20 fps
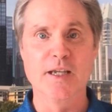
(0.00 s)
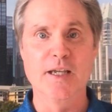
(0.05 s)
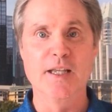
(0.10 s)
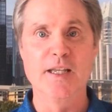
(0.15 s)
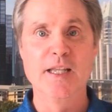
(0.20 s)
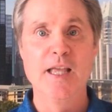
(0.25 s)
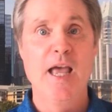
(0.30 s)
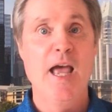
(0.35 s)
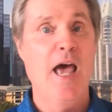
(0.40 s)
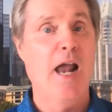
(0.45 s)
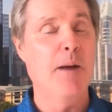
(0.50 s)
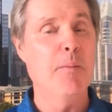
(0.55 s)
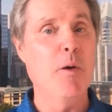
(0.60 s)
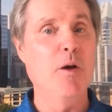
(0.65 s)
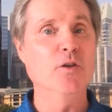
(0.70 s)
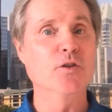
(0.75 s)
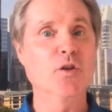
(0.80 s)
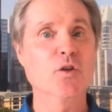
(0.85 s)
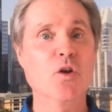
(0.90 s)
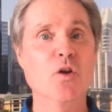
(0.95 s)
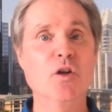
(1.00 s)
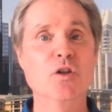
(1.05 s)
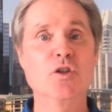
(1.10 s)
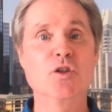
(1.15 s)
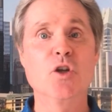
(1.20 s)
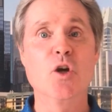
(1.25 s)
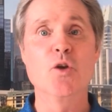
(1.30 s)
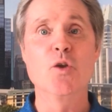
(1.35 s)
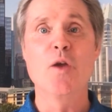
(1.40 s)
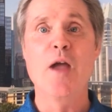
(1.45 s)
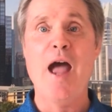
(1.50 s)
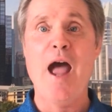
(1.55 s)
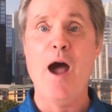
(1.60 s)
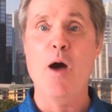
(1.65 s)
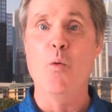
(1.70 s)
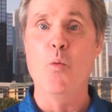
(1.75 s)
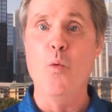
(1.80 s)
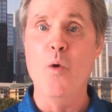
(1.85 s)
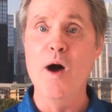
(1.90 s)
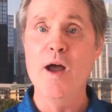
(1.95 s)
And I'm also going to show you how
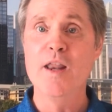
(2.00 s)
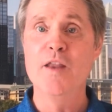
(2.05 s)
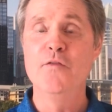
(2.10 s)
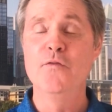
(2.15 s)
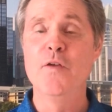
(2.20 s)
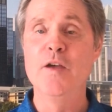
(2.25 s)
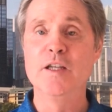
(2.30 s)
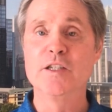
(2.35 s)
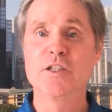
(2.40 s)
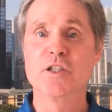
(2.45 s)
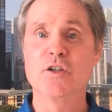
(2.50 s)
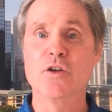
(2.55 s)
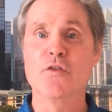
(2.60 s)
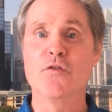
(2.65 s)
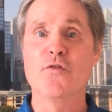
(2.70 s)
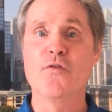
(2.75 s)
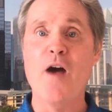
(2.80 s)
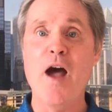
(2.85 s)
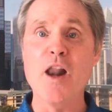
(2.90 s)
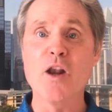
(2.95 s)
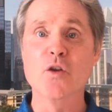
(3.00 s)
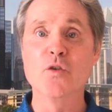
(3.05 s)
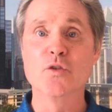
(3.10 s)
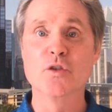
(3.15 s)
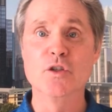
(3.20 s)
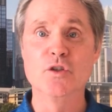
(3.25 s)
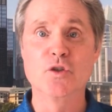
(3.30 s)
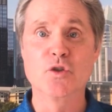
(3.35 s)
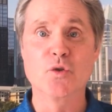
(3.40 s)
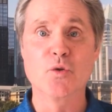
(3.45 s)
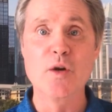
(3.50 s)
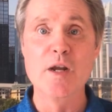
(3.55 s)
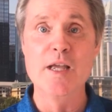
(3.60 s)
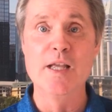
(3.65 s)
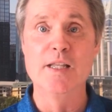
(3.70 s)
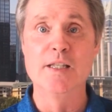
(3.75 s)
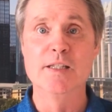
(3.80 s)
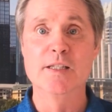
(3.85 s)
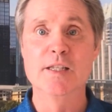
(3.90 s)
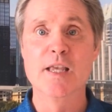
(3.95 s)
one investor followed the
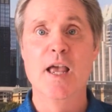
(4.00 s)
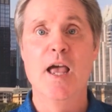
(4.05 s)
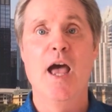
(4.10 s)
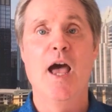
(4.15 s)
trends